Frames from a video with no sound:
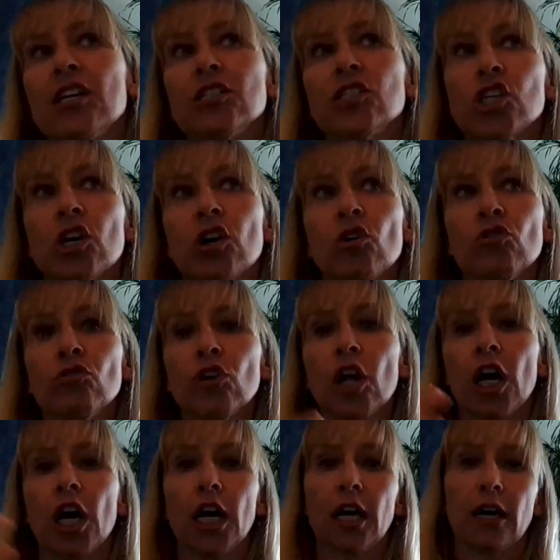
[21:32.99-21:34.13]

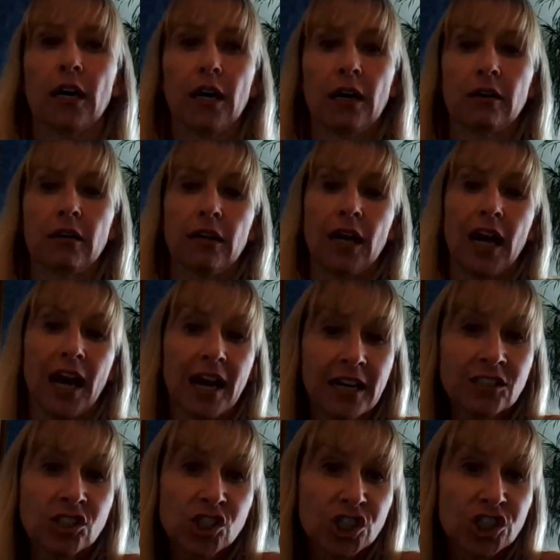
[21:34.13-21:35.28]
So
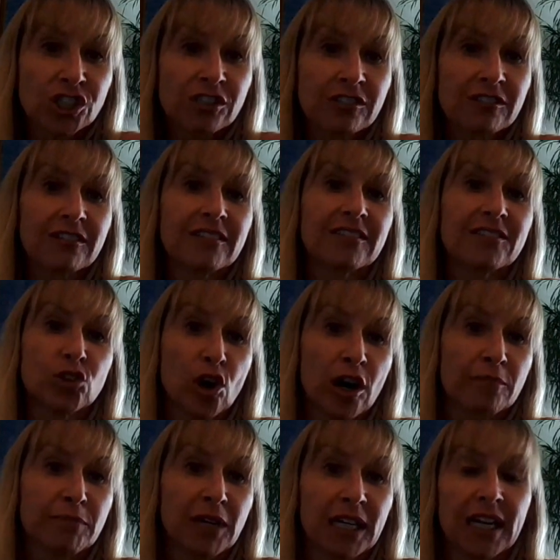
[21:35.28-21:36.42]
lunch
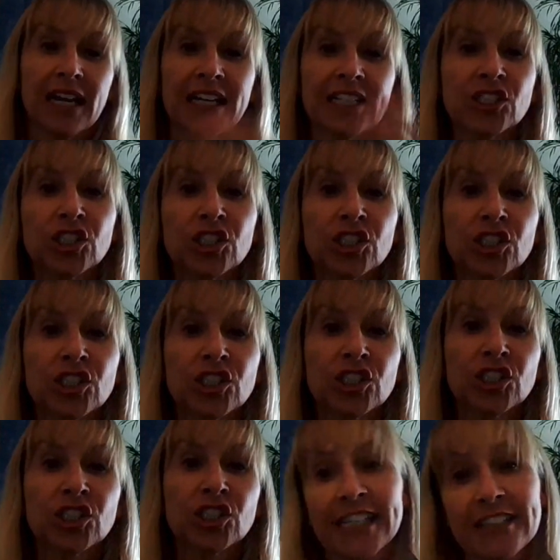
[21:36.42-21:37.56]
and dinner
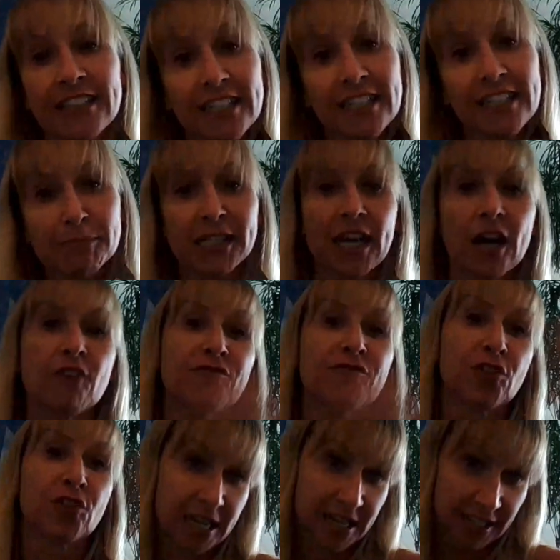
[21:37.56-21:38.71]
is either himself
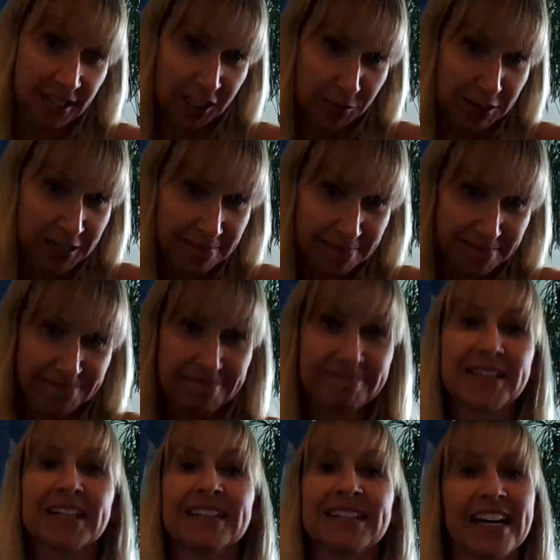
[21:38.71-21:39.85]
or my husband.
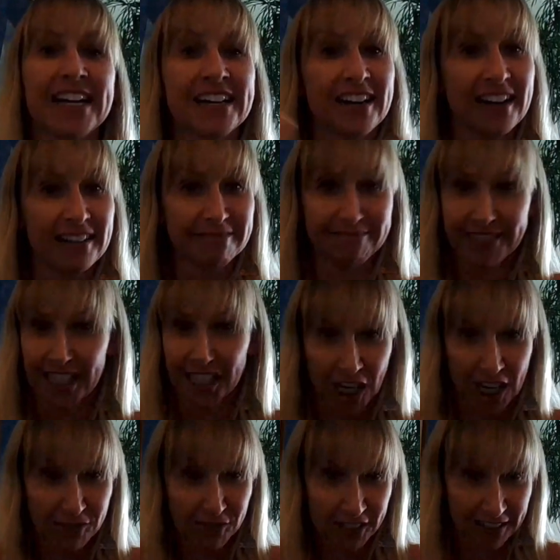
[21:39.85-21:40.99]
They are the
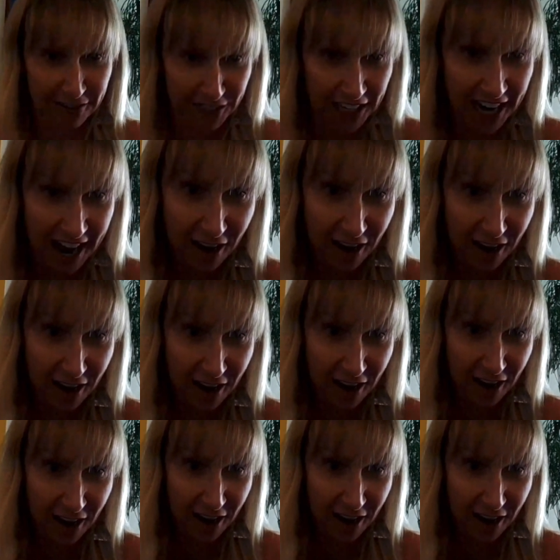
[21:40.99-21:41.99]
chefs of the house.